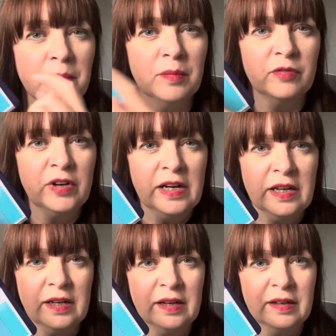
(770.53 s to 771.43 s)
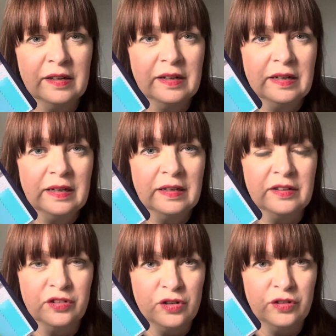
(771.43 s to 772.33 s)
really
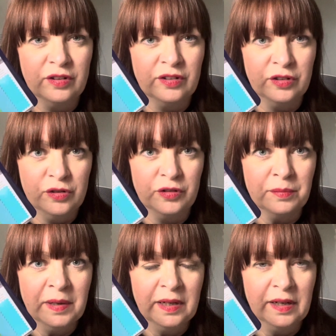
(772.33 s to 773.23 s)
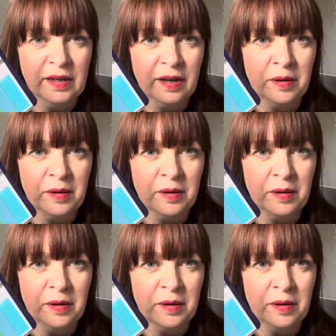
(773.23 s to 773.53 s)
suits me,